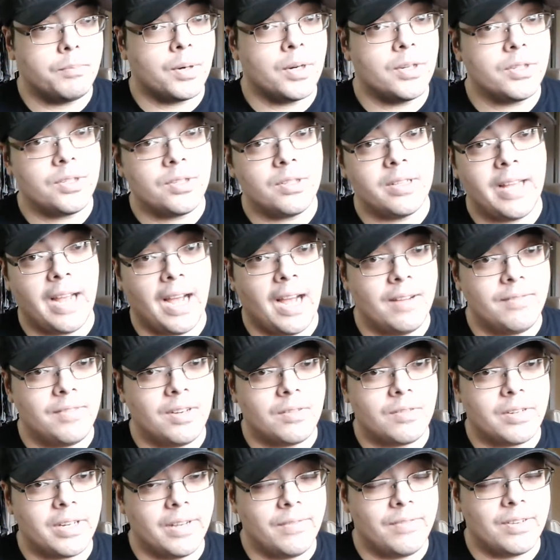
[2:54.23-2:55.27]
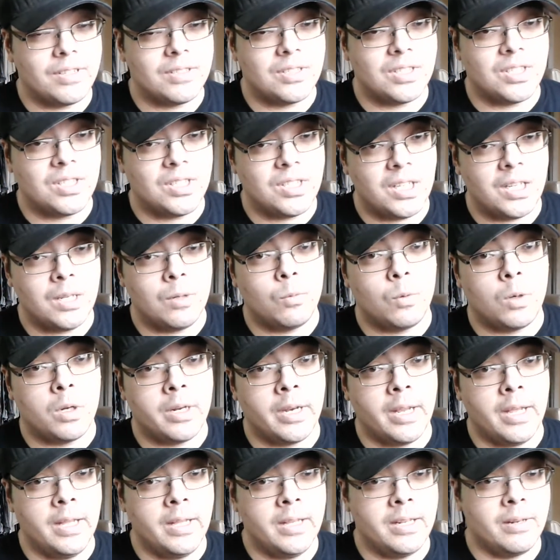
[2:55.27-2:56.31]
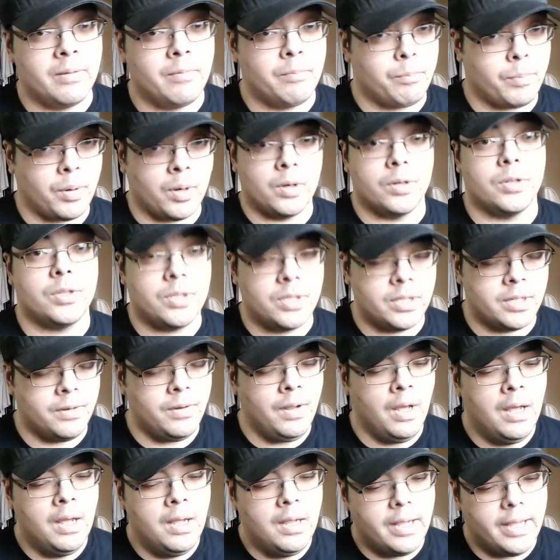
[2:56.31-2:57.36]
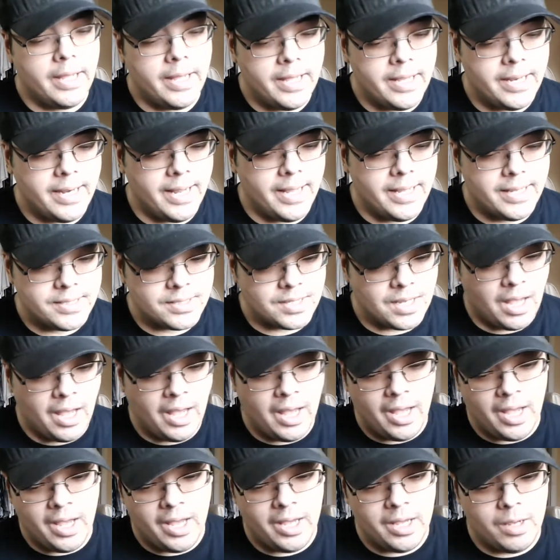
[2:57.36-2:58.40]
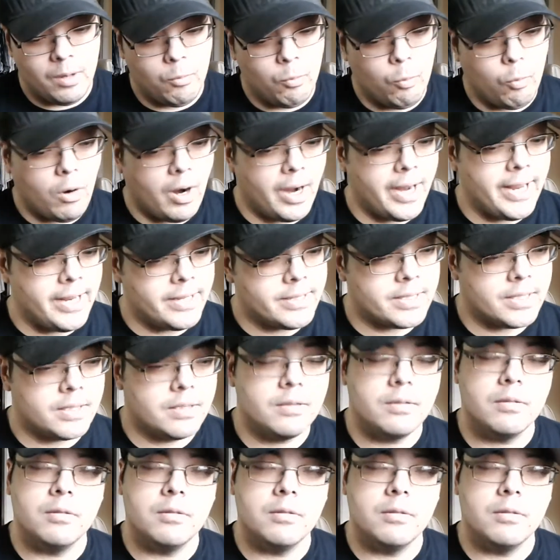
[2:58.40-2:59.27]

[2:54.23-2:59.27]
Personally, I've never even seen one in person. It is a white